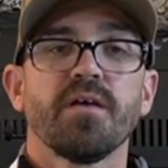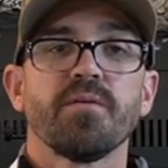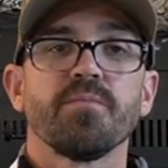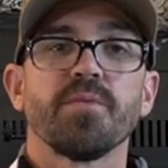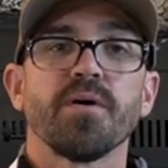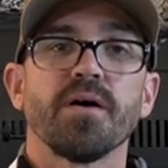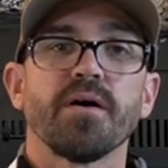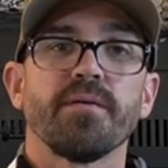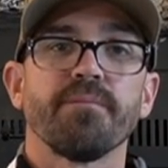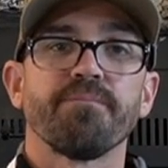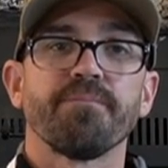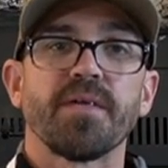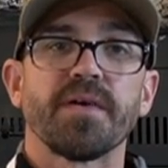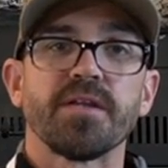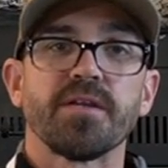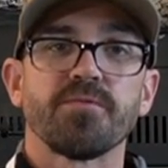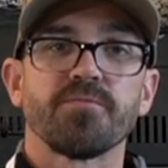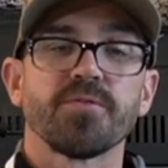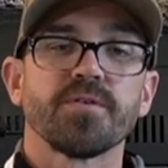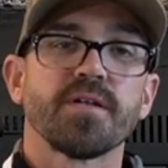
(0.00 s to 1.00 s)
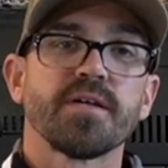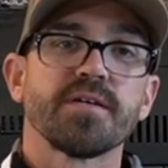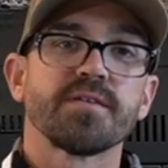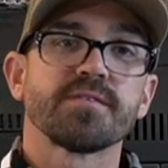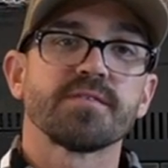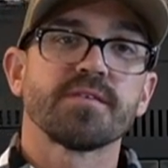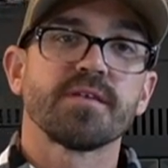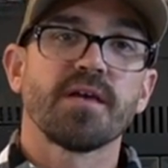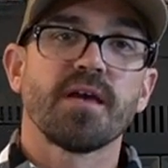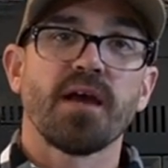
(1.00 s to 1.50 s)
but I didn't
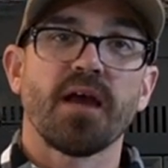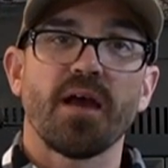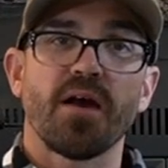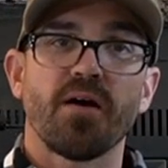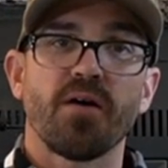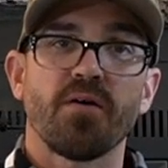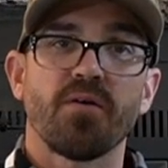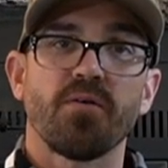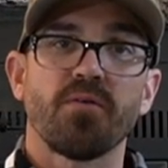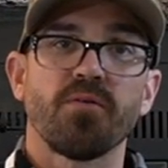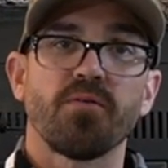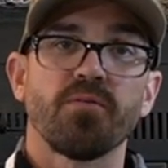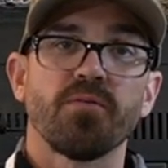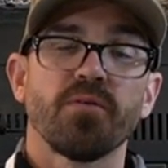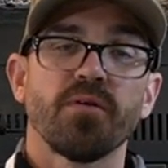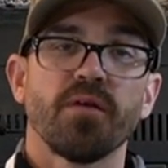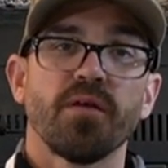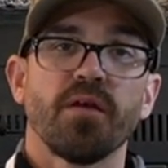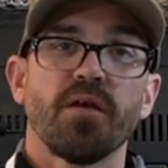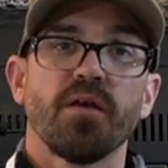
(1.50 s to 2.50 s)
realize how